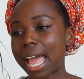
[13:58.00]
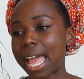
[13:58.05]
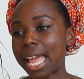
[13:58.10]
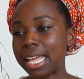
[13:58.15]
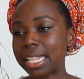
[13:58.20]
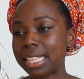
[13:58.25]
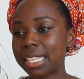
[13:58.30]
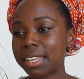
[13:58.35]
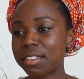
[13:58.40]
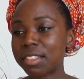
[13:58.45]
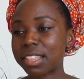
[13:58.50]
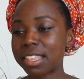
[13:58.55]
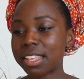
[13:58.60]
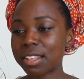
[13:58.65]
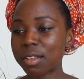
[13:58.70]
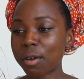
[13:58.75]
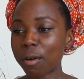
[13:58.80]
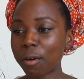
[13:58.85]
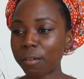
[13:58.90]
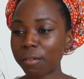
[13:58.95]
And there's
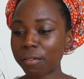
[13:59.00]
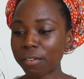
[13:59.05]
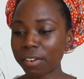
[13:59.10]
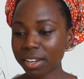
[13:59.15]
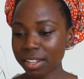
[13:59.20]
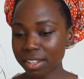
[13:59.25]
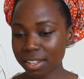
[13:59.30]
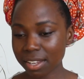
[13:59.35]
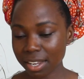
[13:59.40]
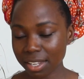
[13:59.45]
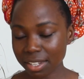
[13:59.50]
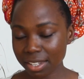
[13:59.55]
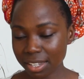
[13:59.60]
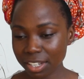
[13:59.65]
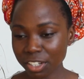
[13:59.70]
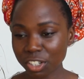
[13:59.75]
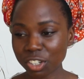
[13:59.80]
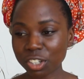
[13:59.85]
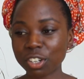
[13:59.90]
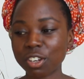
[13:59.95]
this whole
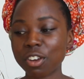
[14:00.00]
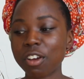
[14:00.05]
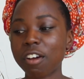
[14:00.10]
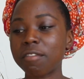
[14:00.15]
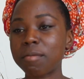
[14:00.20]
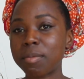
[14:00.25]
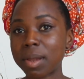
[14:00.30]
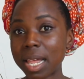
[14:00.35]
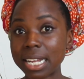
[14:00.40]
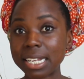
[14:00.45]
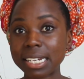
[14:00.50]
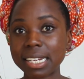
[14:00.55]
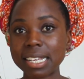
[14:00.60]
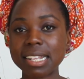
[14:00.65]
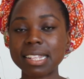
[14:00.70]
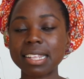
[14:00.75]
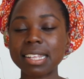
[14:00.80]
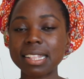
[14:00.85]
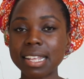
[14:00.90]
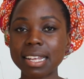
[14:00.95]
fetishization of
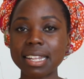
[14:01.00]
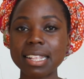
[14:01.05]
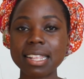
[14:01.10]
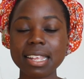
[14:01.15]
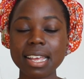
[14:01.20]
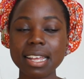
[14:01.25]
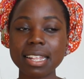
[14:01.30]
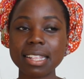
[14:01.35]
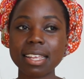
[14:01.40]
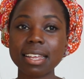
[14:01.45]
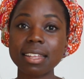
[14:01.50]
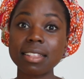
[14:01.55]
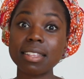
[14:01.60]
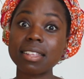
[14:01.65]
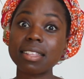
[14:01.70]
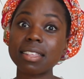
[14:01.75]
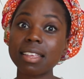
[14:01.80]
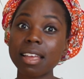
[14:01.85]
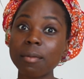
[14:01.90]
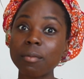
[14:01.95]
blackness in that sense. And
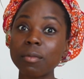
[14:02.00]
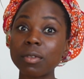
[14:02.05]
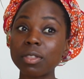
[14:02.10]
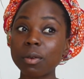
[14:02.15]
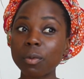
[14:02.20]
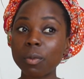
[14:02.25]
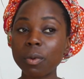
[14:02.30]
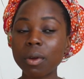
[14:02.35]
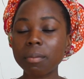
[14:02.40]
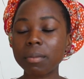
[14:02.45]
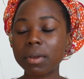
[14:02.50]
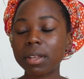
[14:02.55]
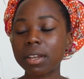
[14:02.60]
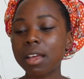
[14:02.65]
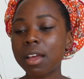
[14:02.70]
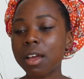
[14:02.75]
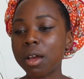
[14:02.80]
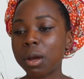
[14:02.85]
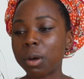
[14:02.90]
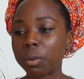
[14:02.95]
the same with the
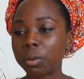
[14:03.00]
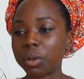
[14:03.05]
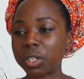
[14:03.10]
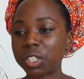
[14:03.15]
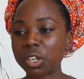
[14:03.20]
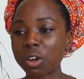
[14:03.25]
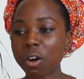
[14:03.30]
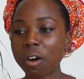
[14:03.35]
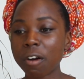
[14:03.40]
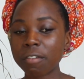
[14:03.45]
women, which